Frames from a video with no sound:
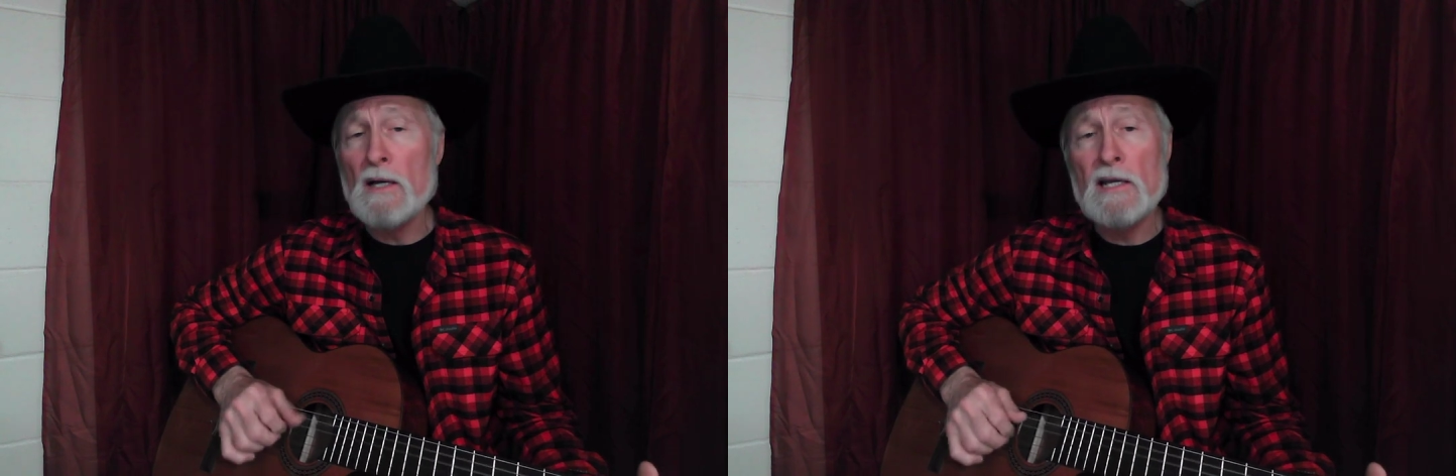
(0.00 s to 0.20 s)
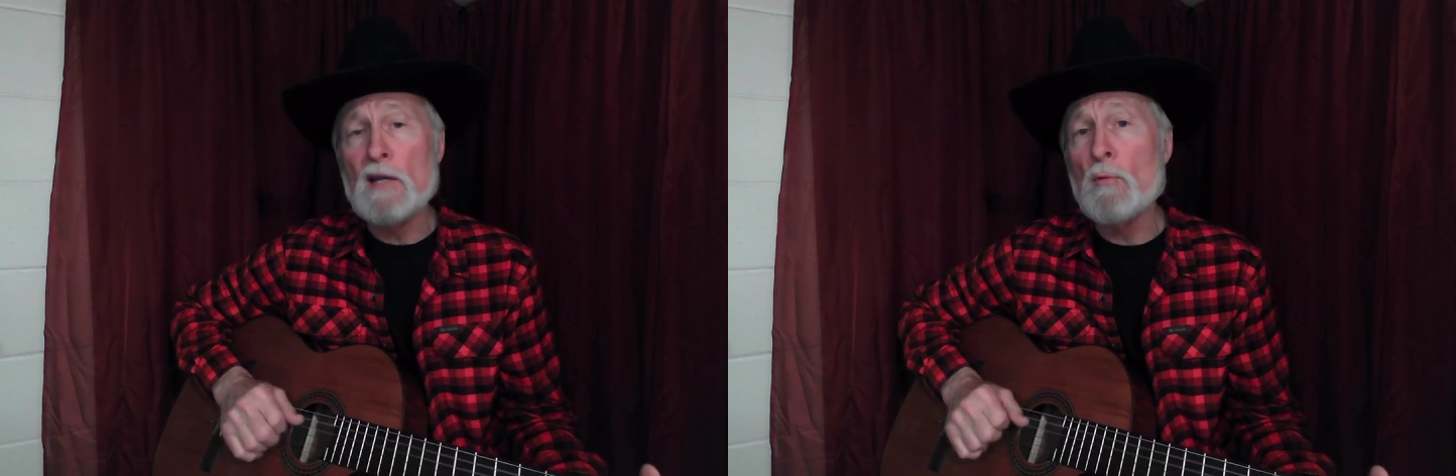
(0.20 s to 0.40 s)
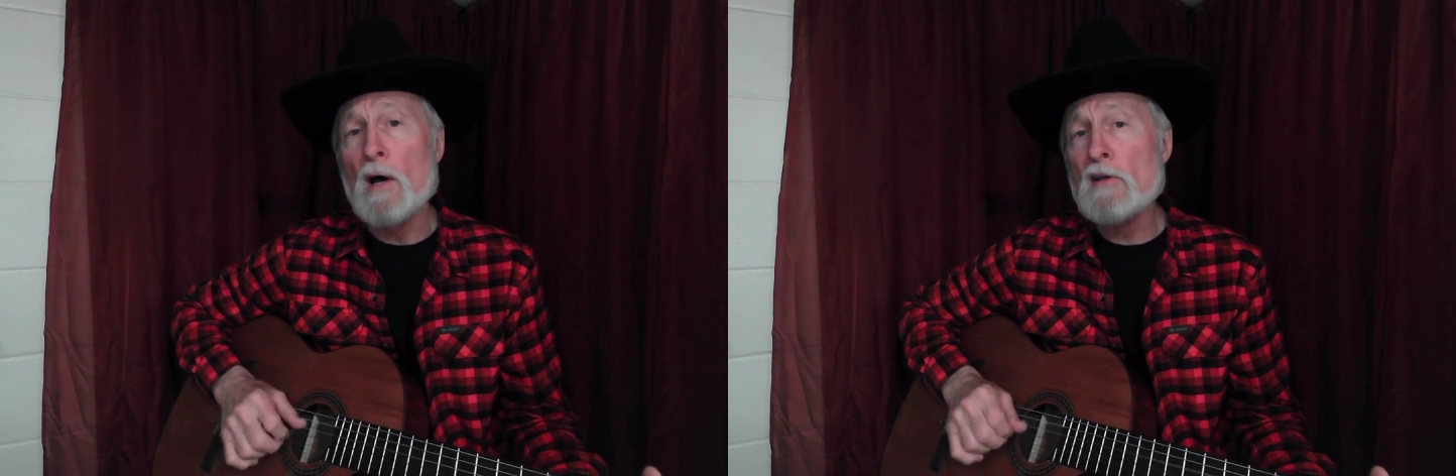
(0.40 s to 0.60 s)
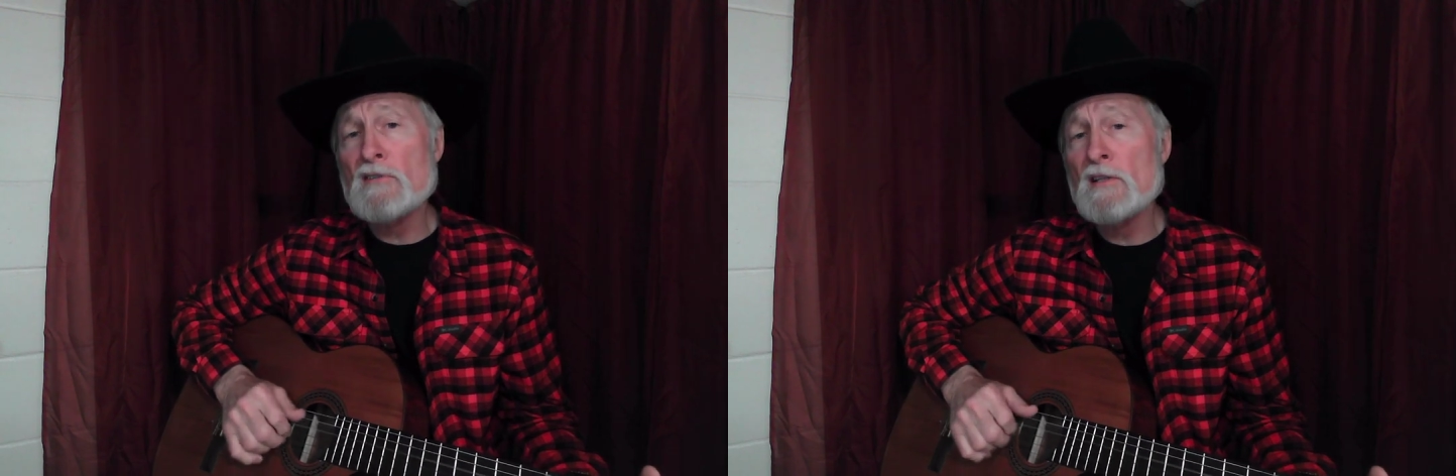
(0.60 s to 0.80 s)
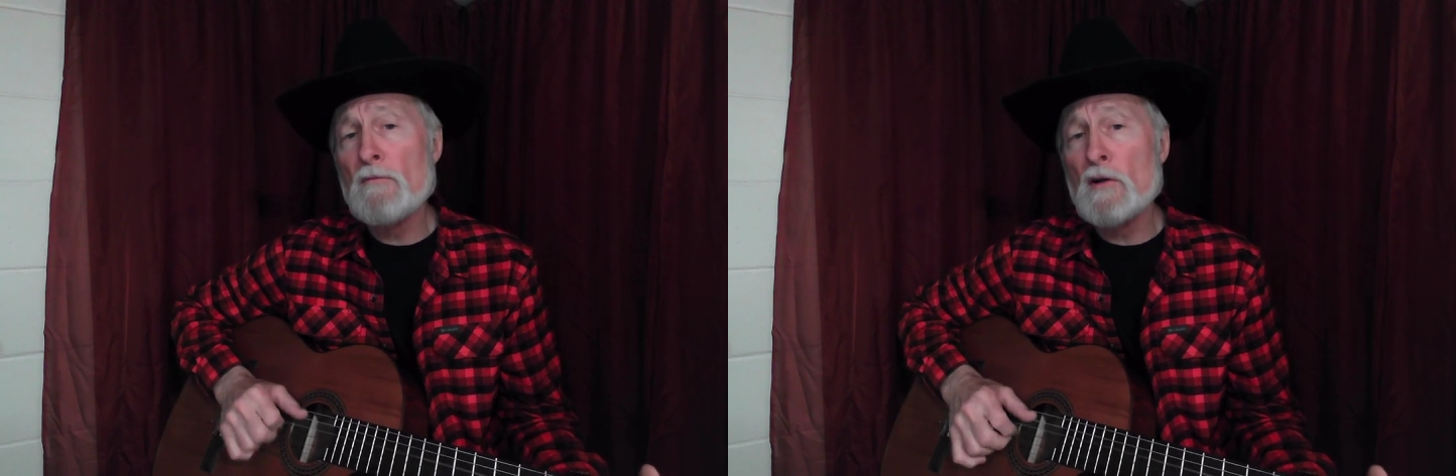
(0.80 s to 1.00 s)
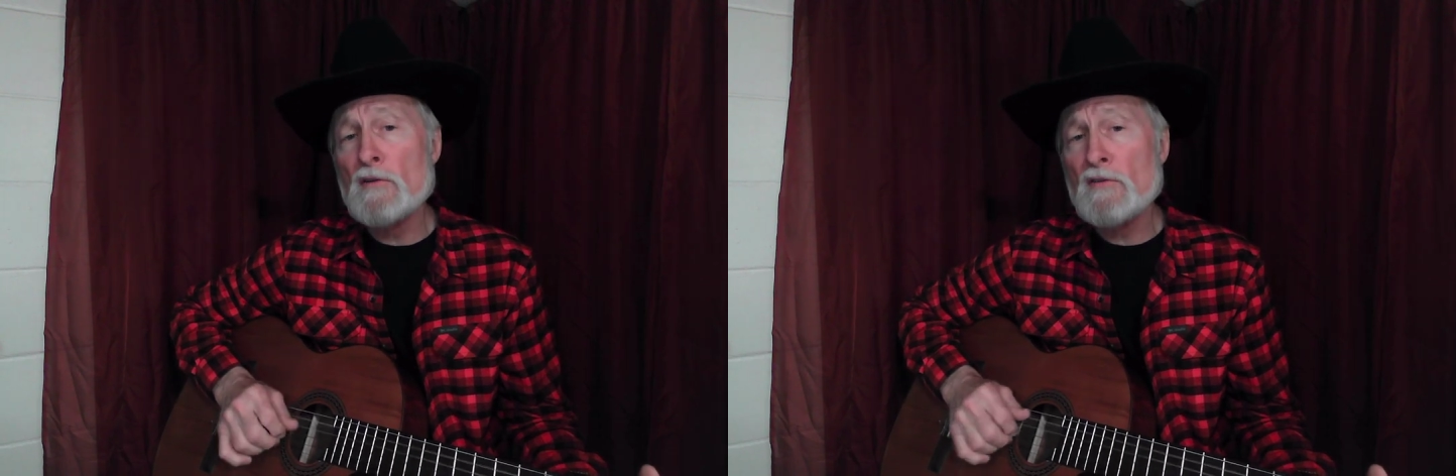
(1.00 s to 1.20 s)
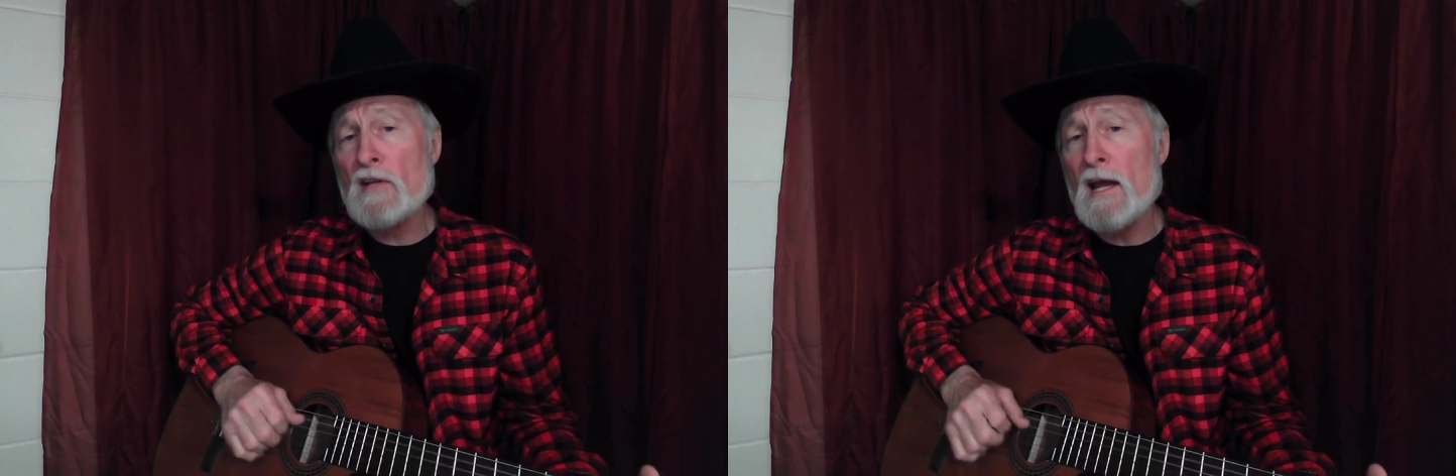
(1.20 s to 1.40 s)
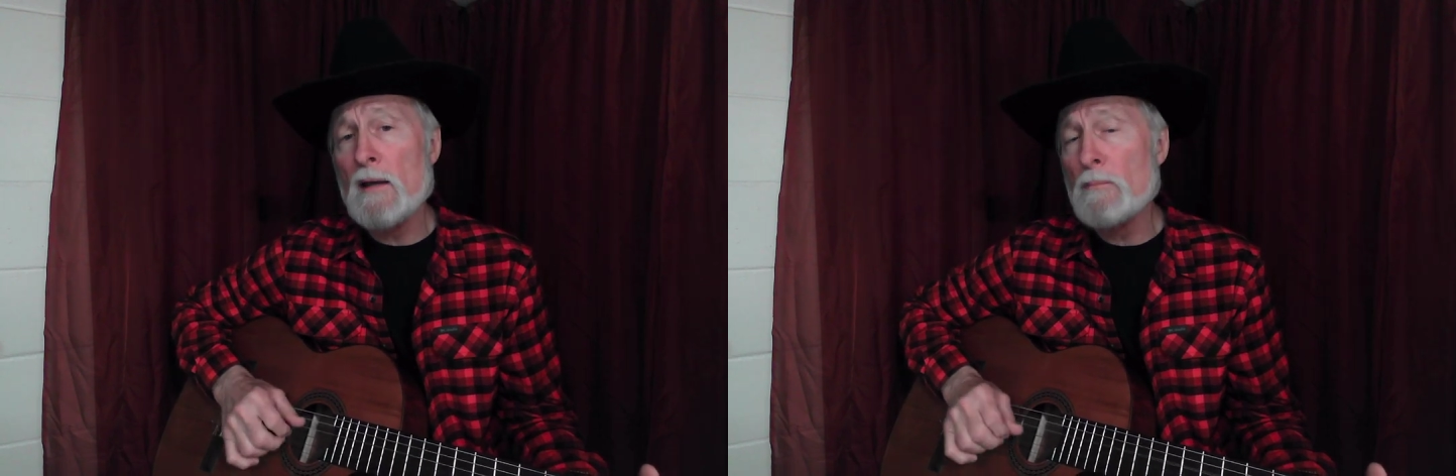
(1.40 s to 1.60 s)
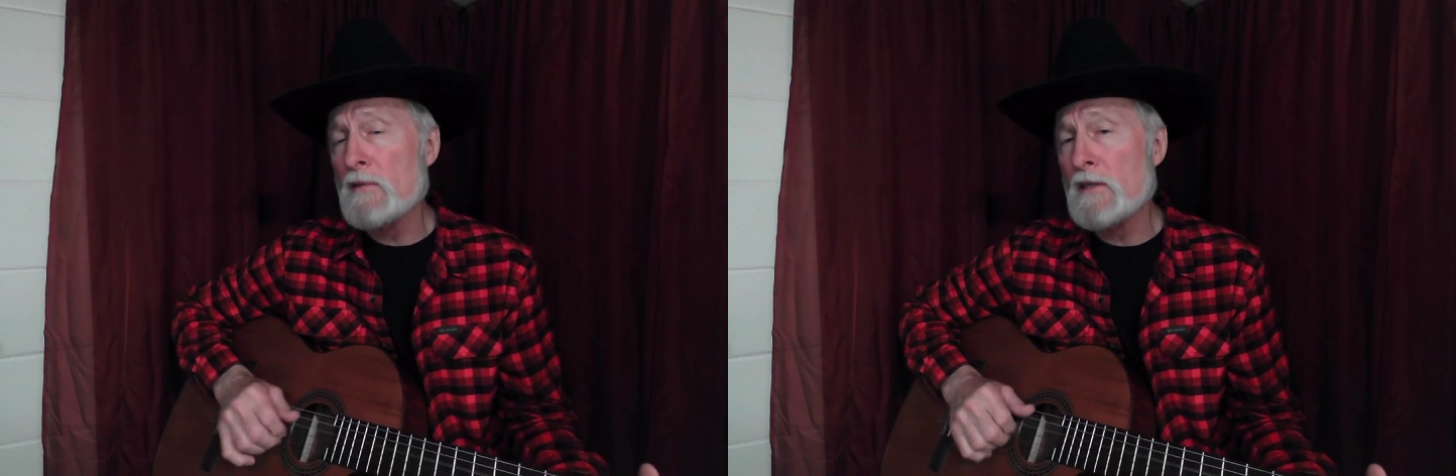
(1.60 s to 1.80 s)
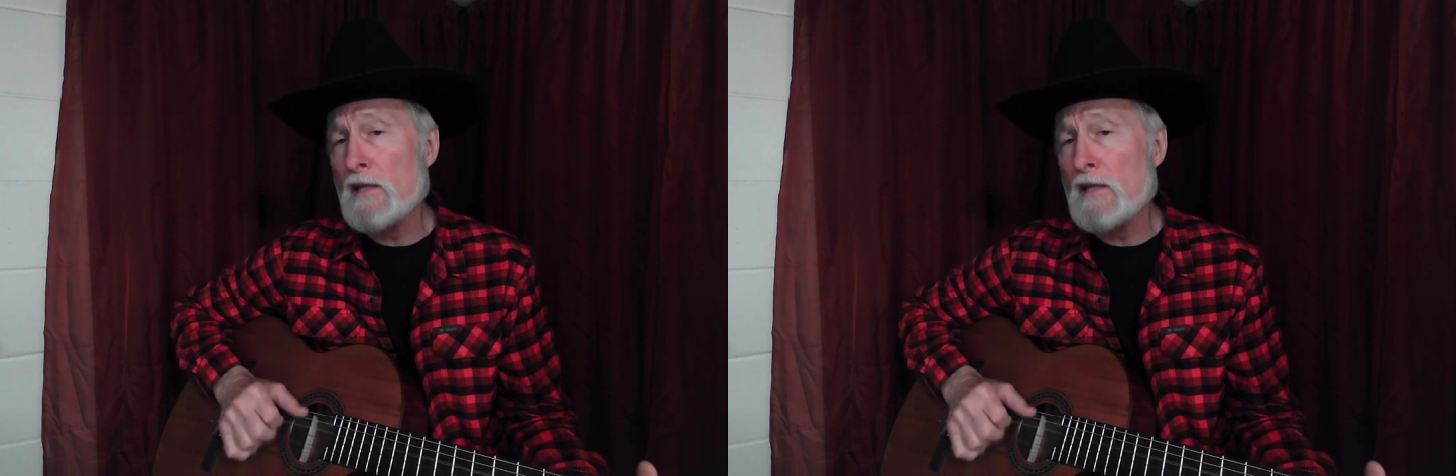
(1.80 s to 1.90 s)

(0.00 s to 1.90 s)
but it wasn't the first time